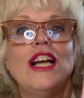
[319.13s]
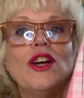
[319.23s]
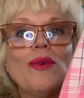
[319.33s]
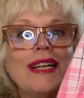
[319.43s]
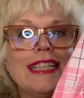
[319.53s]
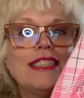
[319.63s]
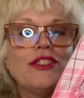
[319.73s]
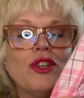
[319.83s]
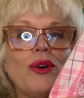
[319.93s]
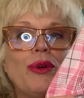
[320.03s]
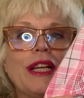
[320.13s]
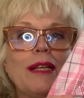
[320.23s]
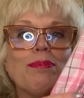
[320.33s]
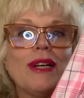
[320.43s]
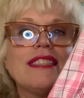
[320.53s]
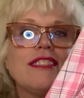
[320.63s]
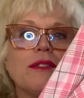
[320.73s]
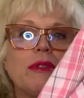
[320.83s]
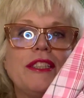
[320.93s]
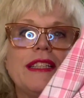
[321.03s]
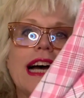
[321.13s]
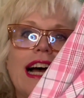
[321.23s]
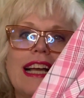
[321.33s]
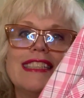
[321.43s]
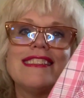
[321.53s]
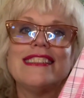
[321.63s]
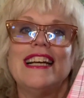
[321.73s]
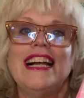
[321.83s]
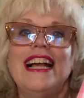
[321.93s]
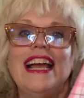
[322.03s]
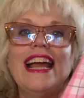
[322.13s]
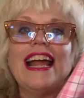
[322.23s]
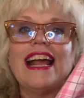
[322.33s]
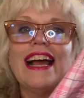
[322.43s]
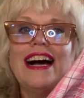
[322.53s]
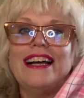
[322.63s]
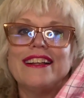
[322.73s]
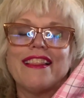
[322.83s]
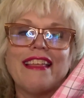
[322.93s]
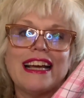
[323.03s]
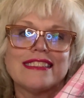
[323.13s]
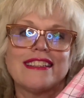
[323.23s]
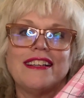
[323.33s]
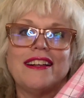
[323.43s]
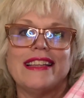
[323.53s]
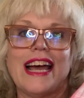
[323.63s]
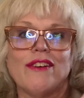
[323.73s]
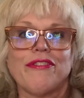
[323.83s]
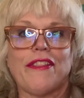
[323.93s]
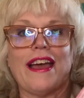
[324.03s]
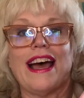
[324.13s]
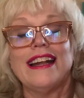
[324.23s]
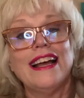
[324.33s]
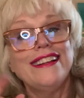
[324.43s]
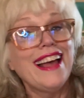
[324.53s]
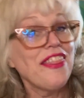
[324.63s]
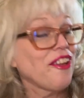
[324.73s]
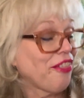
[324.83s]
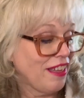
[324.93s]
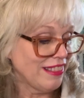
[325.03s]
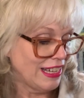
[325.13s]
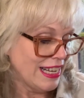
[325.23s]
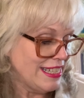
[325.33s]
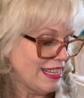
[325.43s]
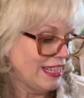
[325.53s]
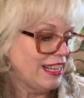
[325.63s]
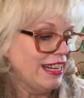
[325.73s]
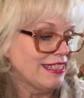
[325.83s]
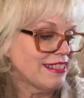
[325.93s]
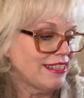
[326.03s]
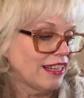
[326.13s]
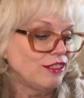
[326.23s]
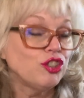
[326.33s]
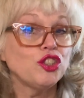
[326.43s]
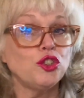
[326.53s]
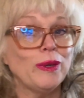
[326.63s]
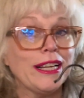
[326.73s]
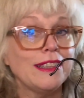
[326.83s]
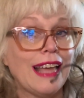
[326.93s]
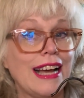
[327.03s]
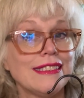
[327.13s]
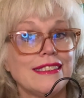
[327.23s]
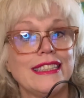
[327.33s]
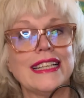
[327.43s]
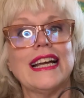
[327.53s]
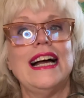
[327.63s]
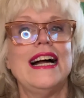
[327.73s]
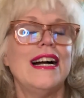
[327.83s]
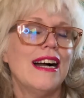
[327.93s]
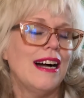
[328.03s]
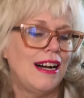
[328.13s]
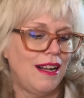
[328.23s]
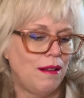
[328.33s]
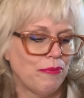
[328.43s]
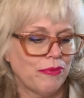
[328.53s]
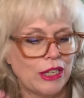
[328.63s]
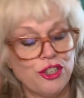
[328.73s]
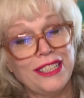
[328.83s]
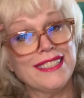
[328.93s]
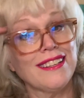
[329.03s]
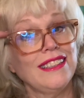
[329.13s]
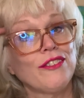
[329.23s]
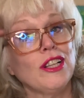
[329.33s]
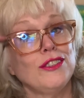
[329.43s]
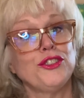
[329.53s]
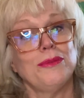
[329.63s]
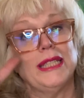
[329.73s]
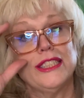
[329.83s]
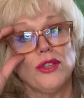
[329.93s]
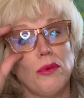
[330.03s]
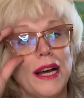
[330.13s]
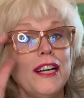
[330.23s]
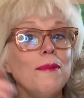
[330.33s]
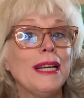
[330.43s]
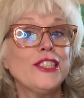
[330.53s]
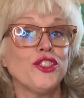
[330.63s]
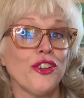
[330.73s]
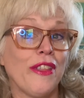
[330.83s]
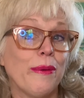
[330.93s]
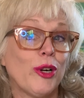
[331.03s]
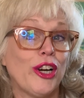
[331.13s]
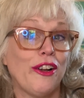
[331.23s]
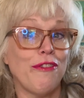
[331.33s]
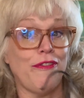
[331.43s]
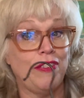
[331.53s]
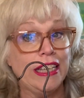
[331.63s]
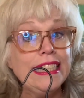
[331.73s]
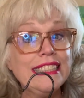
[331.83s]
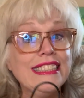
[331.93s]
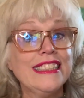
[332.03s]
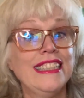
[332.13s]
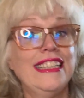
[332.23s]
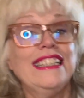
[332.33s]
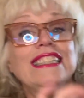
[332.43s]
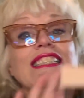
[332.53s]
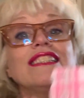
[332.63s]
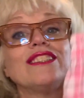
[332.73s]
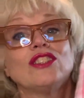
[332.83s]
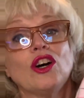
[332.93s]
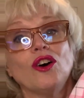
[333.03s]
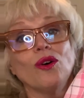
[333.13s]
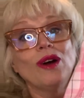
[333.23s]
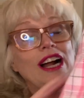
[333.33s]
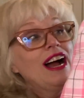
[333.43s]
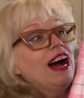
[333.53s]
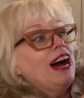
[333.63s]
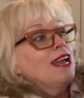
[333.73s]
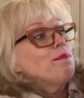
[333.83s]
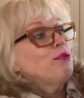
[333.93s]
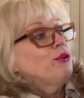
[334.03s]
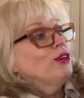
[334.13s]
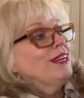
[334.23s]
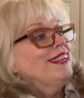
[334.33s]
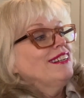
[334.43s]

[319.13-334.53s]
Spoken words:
when I sewed it, pressed it real nice, and that's gonna allow for that. Another thing that I did, instead of just doing elastic, she doesn't live close to me, so I wanted to make sure they were gonna fit. So I put